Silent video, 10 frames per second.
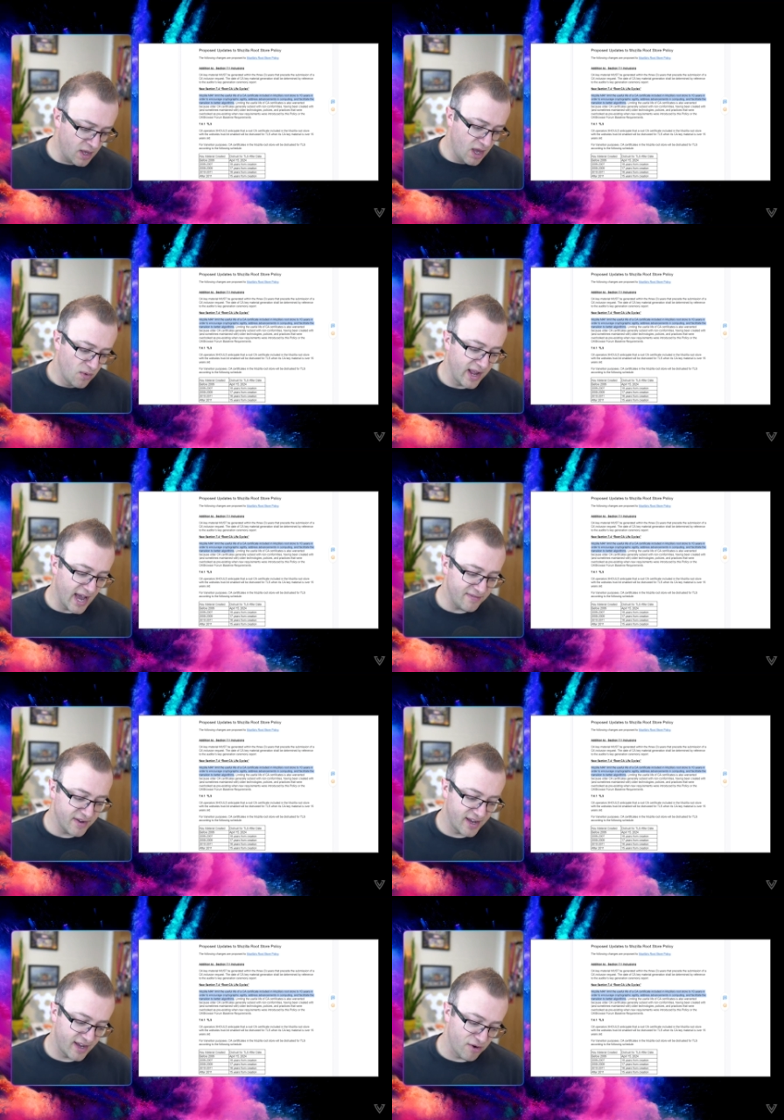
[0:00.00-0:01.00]
We have
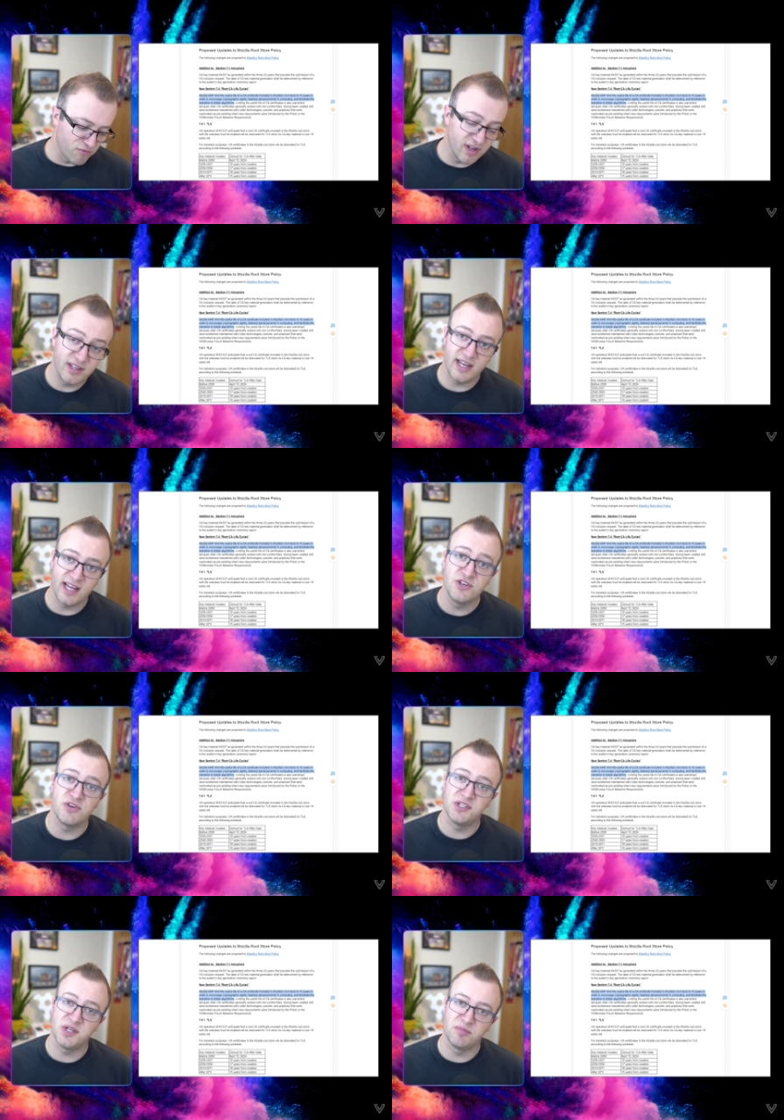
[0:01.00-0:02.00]
a really
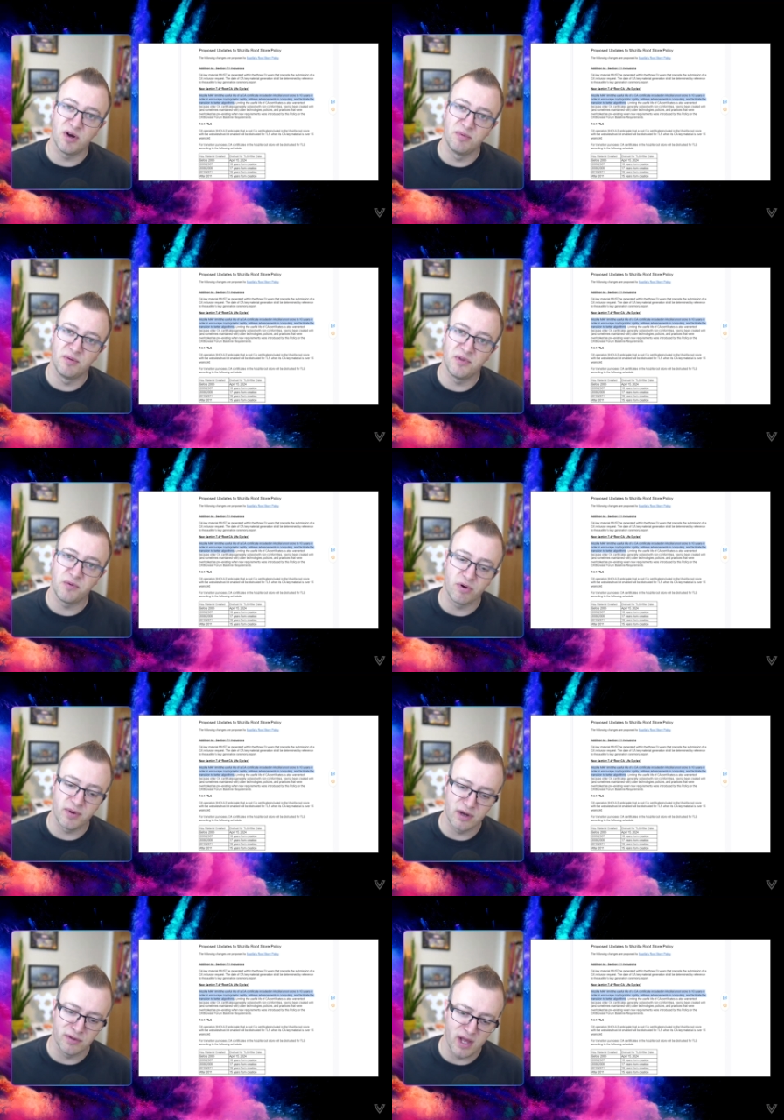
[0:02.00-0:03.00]
interesting problem that's brewing
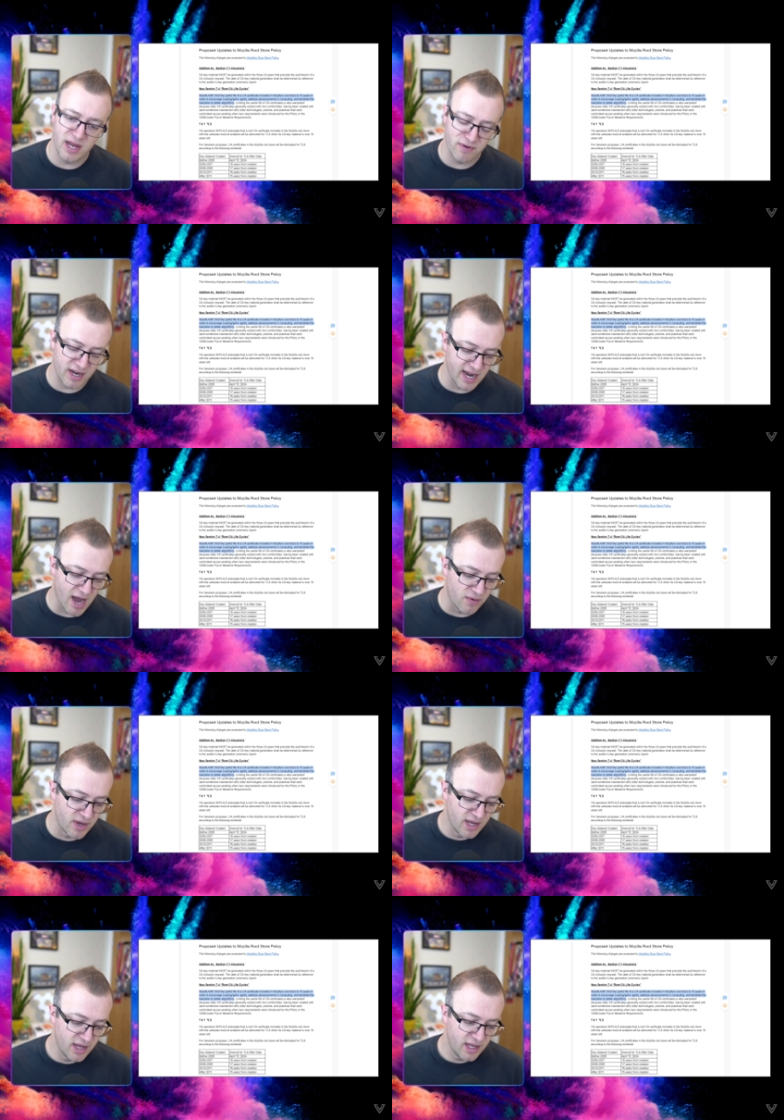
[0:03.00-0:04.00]
online right now,
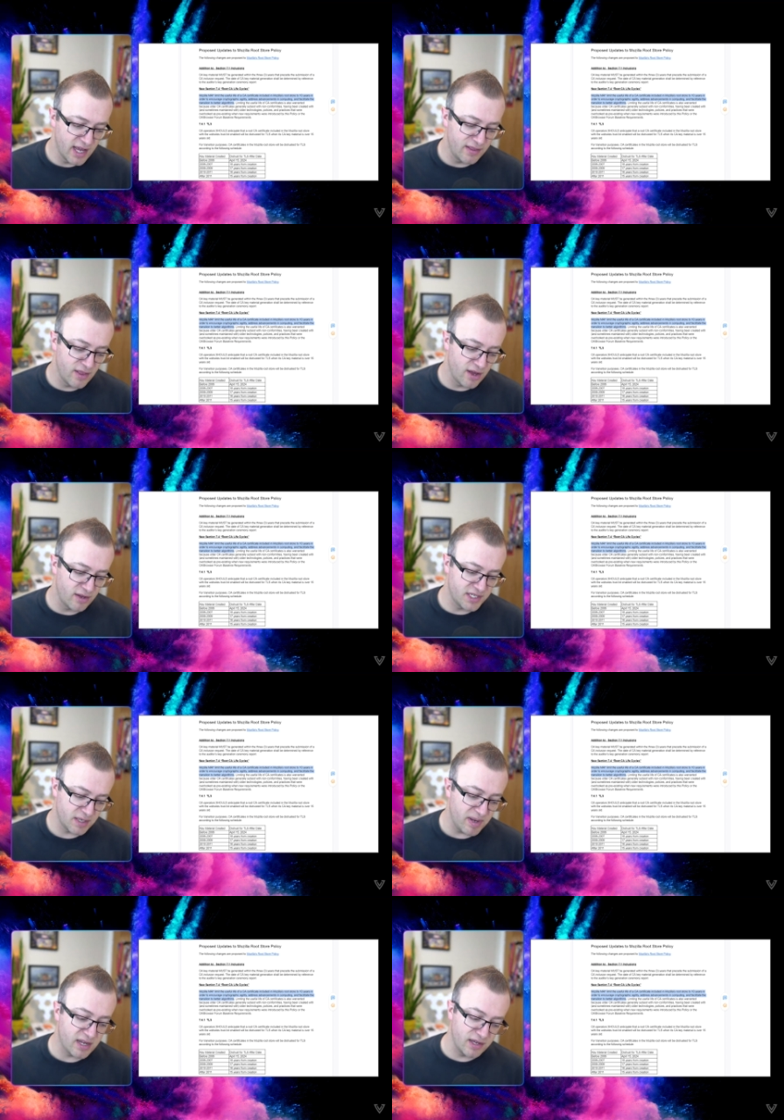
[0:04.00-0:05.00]
in that
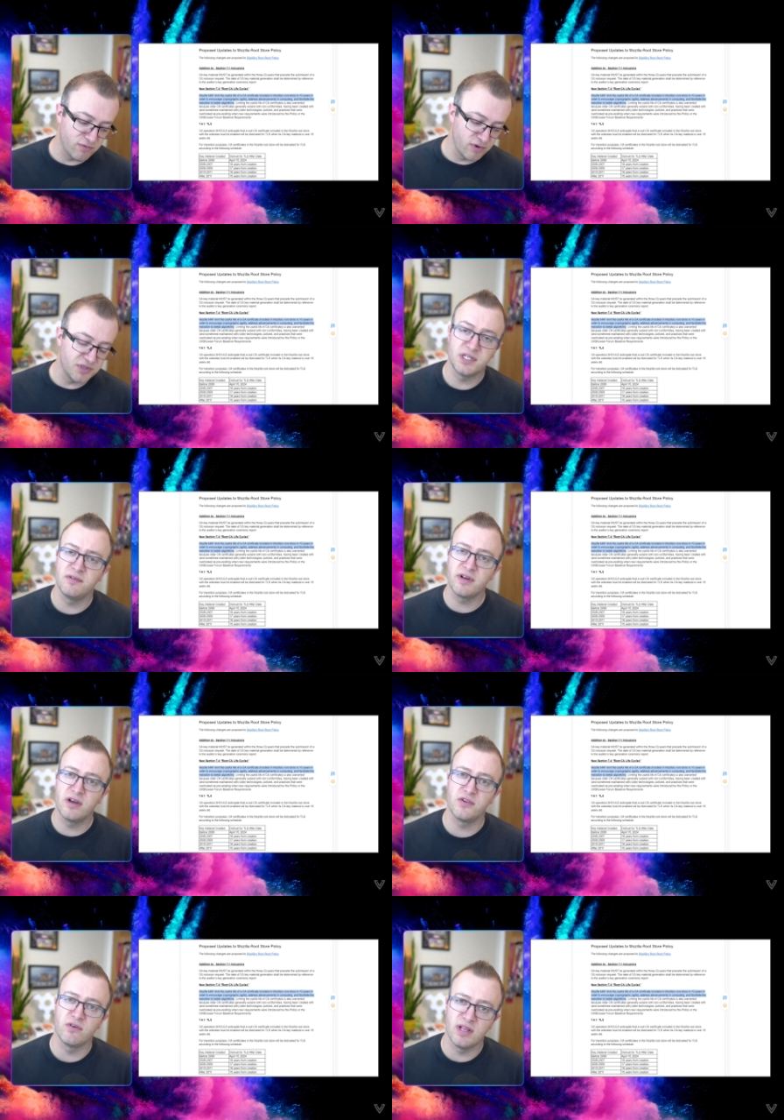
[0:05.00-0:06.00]
typically root
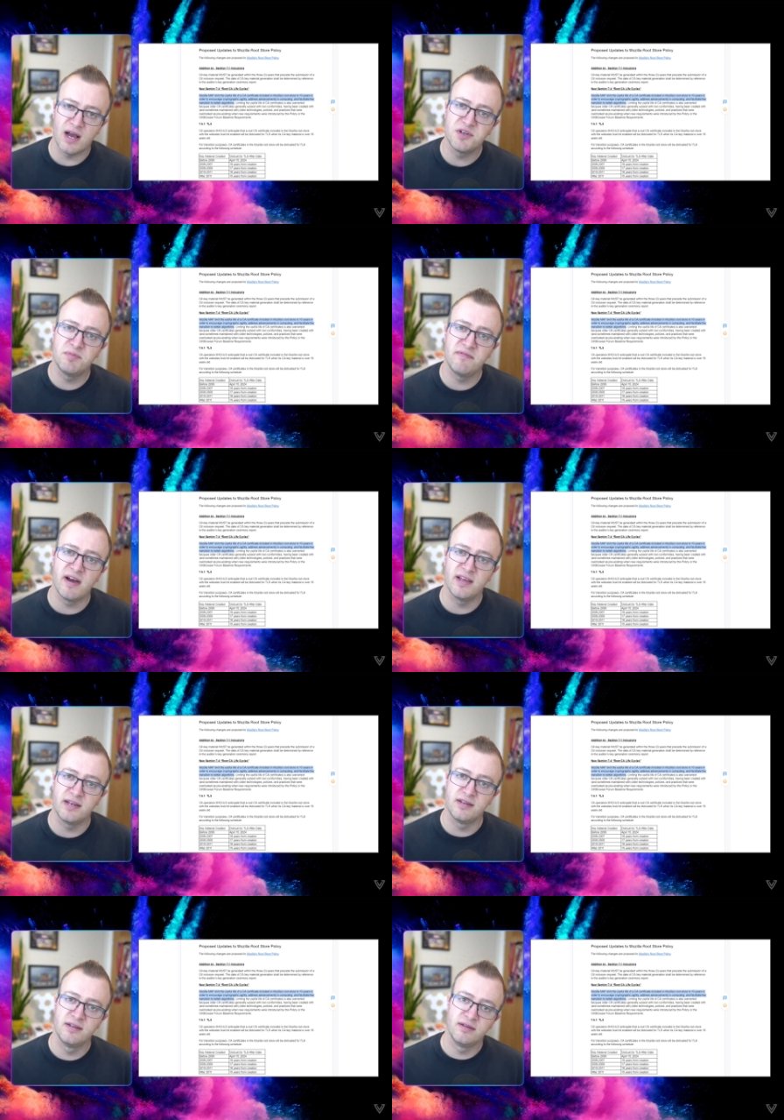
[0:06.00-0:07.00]
certificates are allowed to be valid
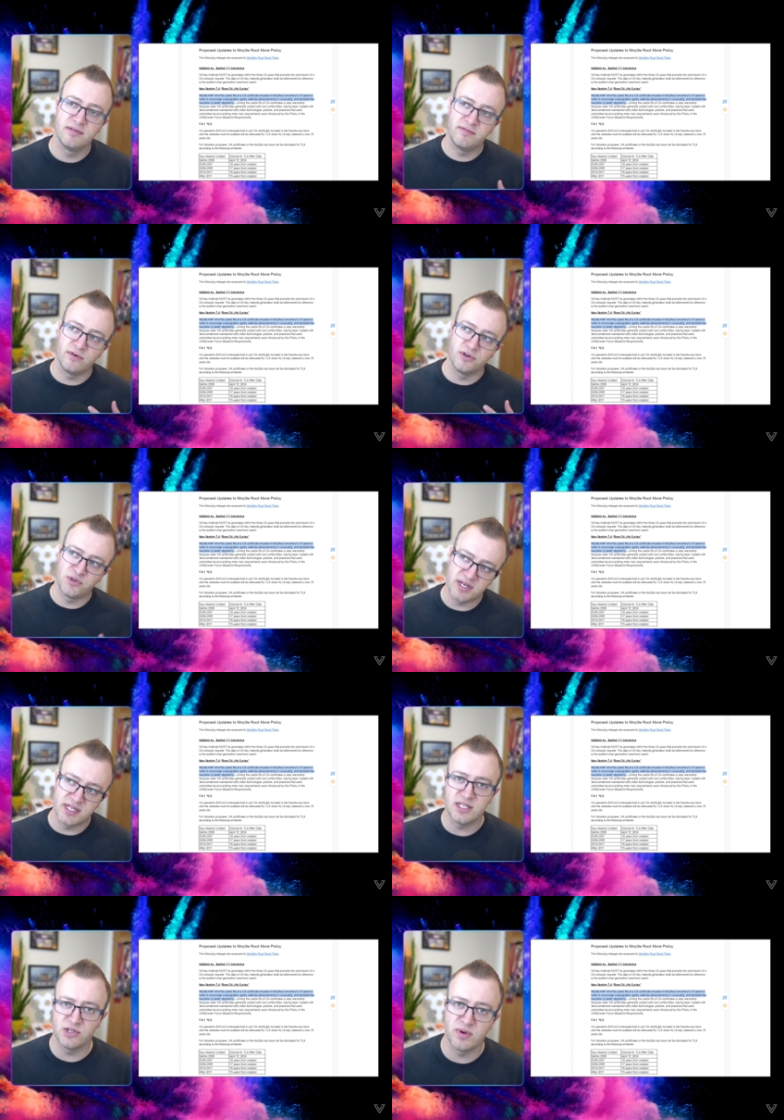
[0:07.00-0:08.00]
for
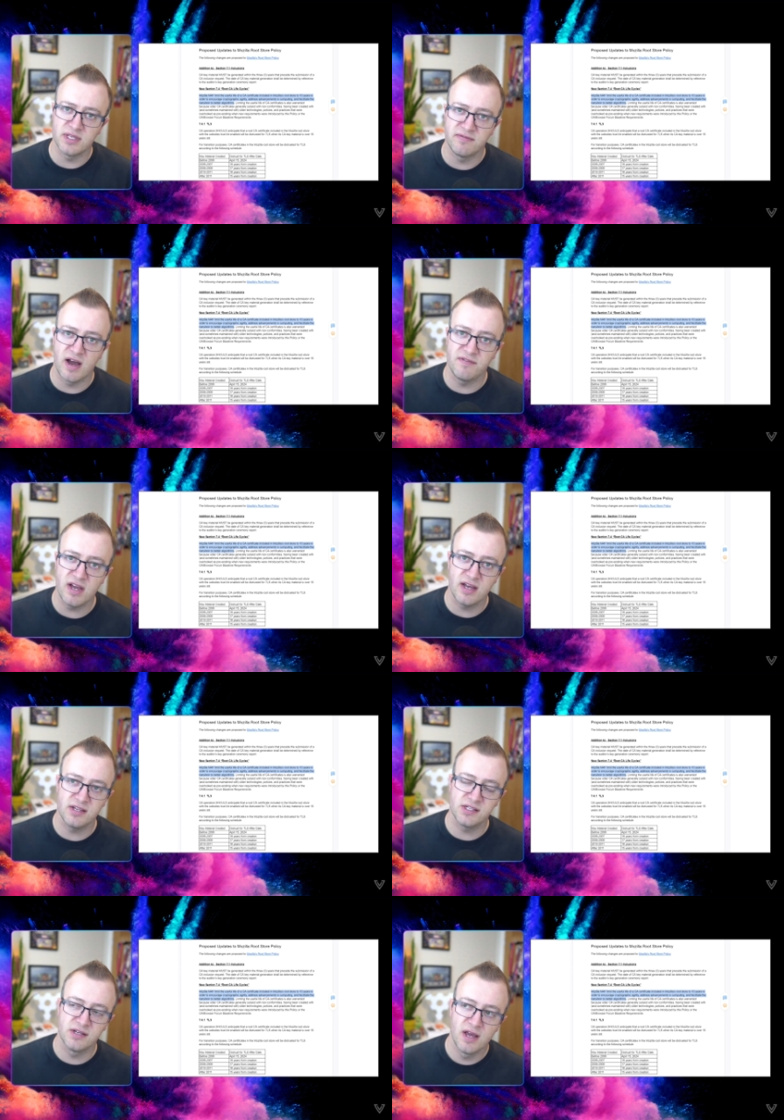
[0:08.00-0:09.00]
20 to 25 years.